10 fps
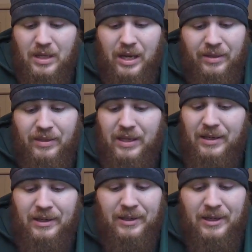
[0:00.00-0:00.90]
I
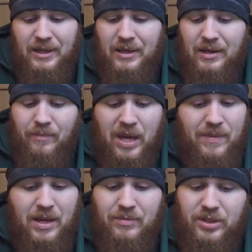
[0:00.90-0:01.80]
think
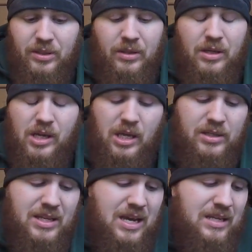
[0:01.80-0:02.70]
maybe I'm just unlucky
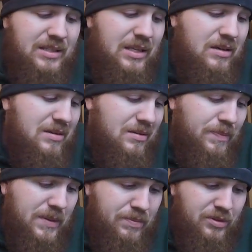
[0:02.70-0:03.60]
because I see other
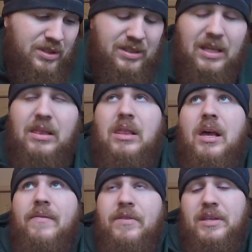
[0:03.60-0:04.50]
people they
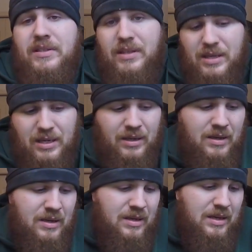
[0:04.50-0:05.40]
love this thing.
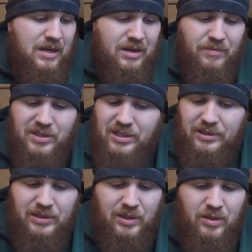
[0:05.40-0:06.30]
And I'm
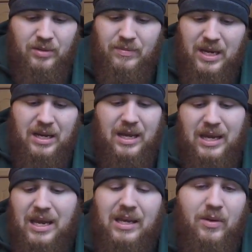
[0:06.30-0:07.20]
sitting there going, man, I
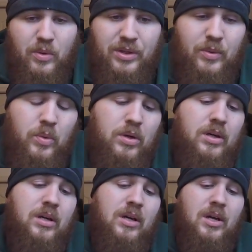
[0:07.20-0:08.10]
can't get one to
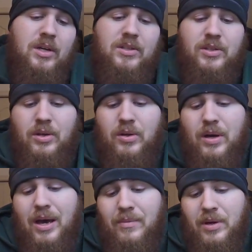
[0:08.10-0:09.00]
work.
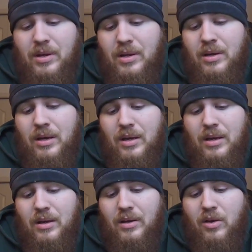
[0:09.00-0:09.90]
So I'm going to
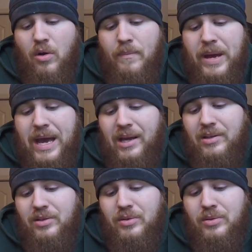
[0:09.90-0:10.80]
go
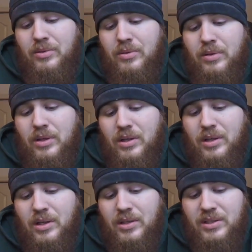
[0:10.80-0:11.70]
back to
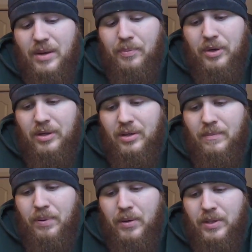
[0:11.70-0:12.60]
separate
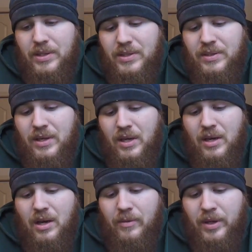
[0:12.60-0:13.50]
components.
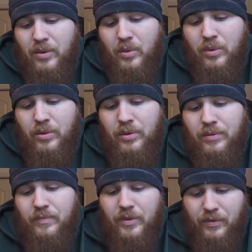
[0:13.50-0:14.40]
I'm going to
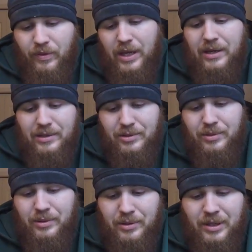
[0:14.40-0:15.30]
order a flight
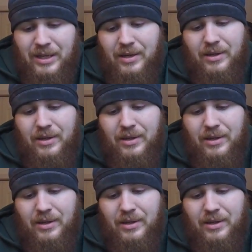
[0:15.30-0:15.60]
controller,